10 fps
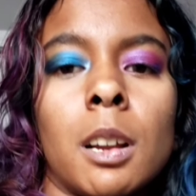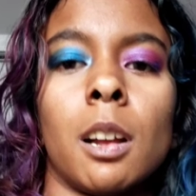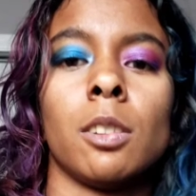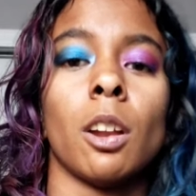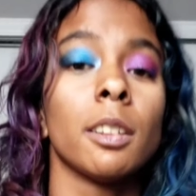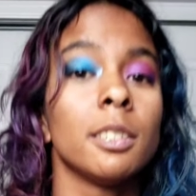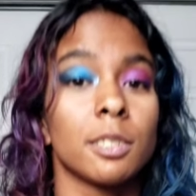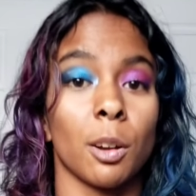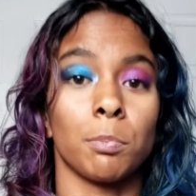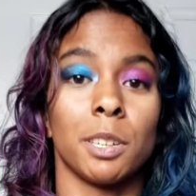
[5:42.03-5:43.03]
A lot of these
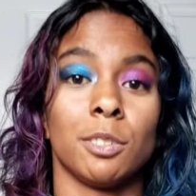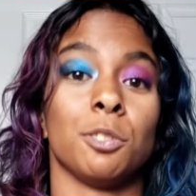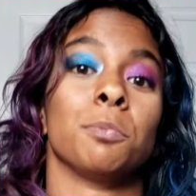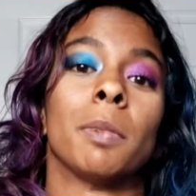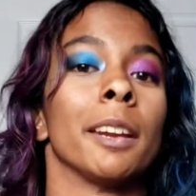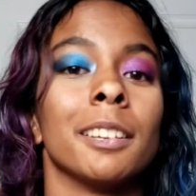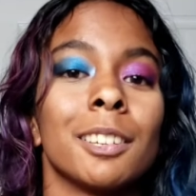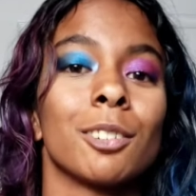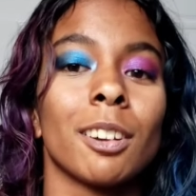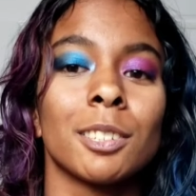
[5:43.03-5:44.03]
companies who make
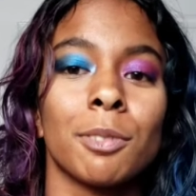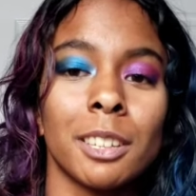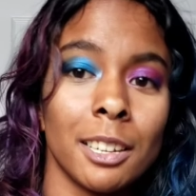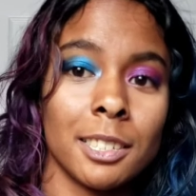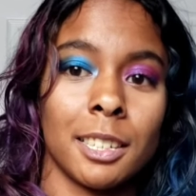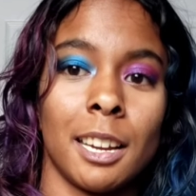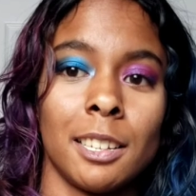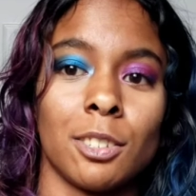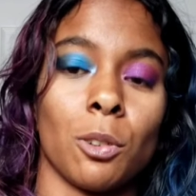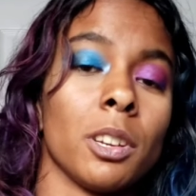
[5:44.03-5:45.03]
aggressive inline
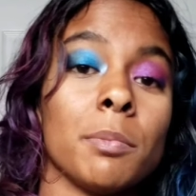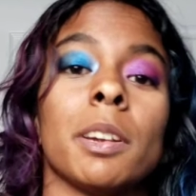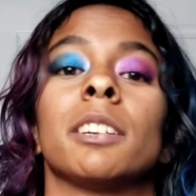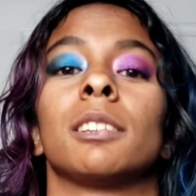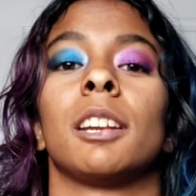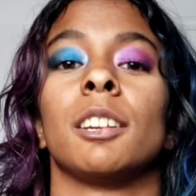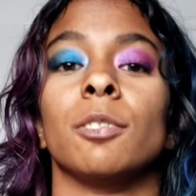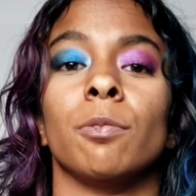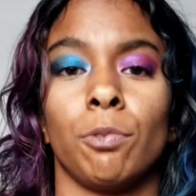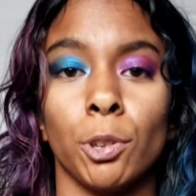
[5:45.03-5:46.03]
skates only make a
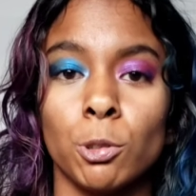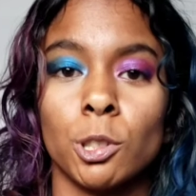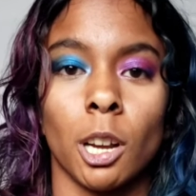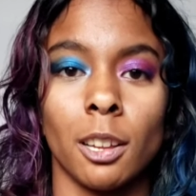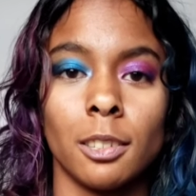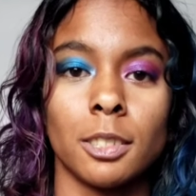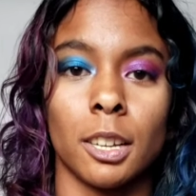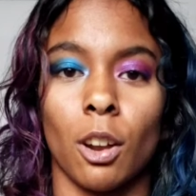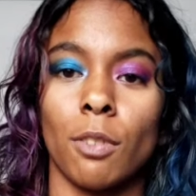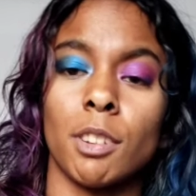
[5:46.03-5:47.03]
few shells
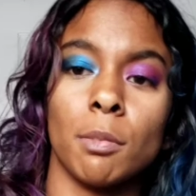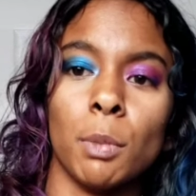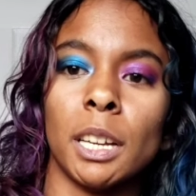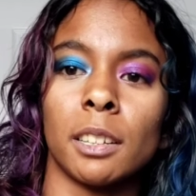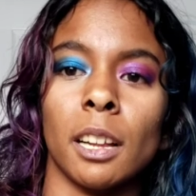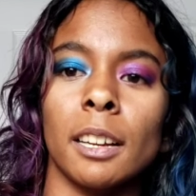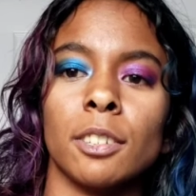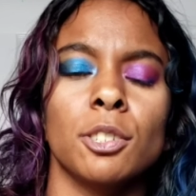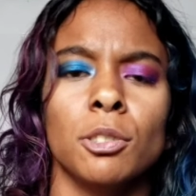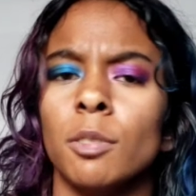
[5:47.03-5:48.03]
and often make like
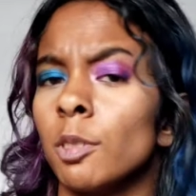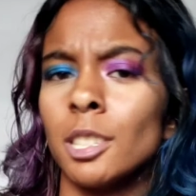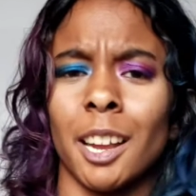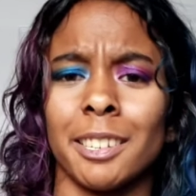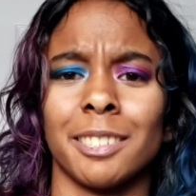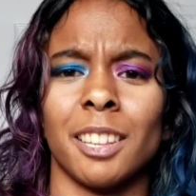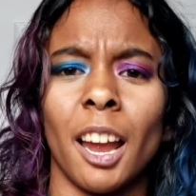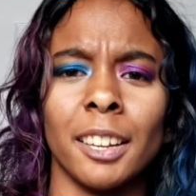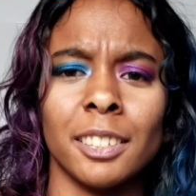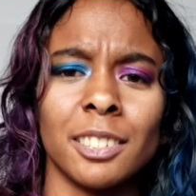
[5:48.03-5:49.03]
2 different size
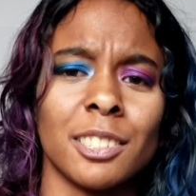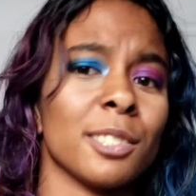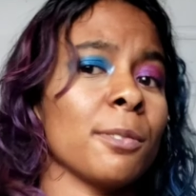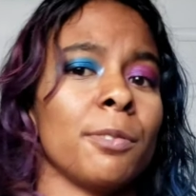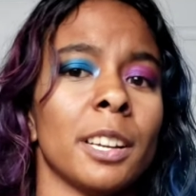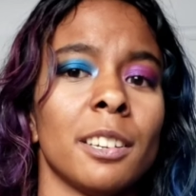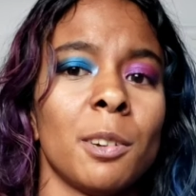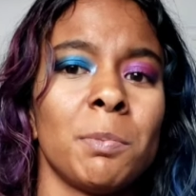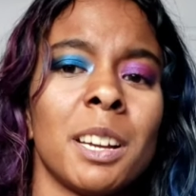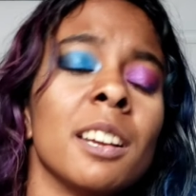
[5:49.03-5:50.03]
liners to fit in
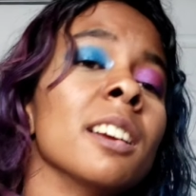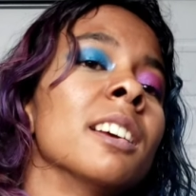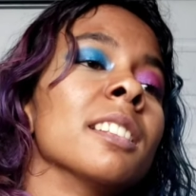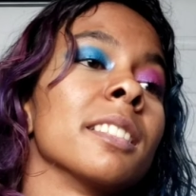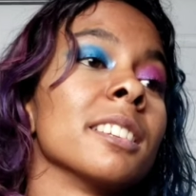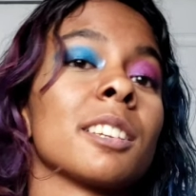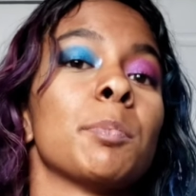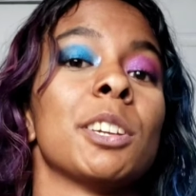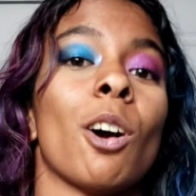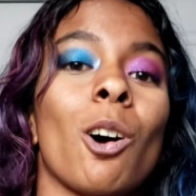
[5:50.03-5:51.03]
them. This can
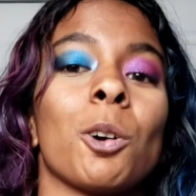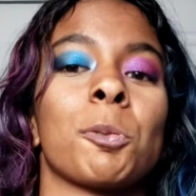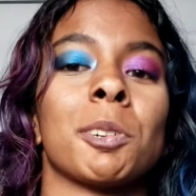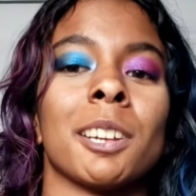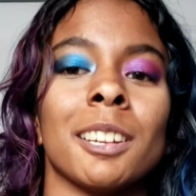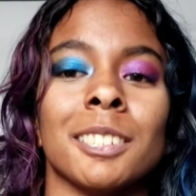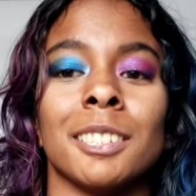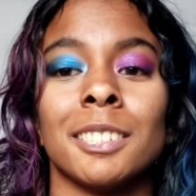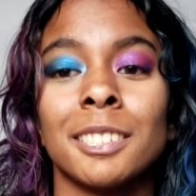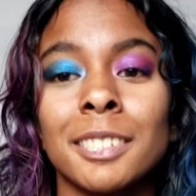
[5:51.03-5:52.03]
be awkward as a
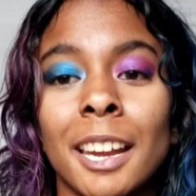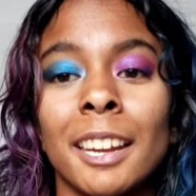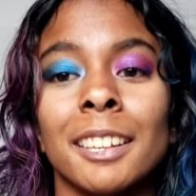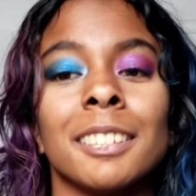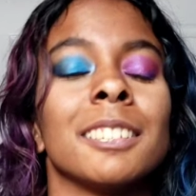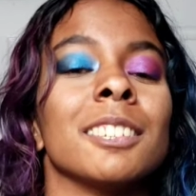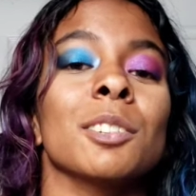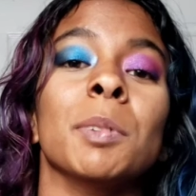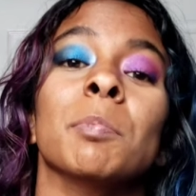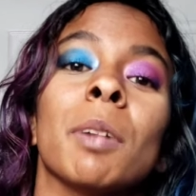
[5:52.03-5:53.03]
skate could
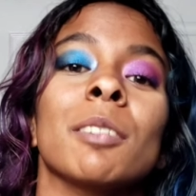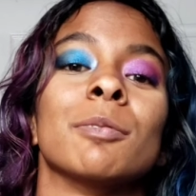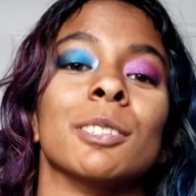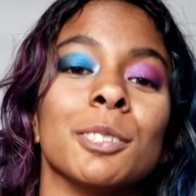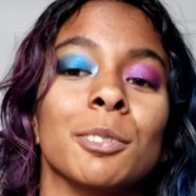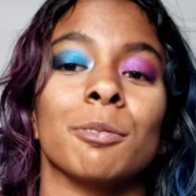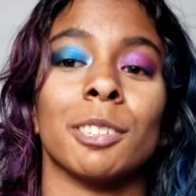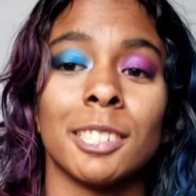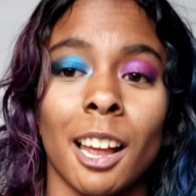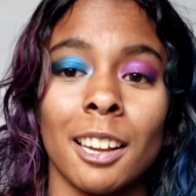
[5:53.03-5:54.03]
be meant for 2 different
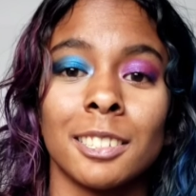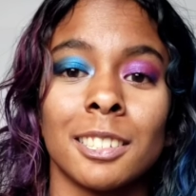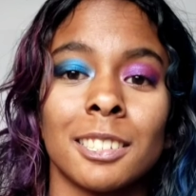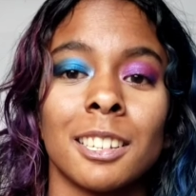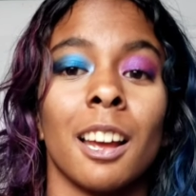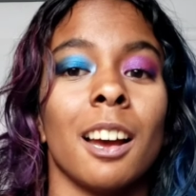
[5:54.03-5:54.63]
sizes.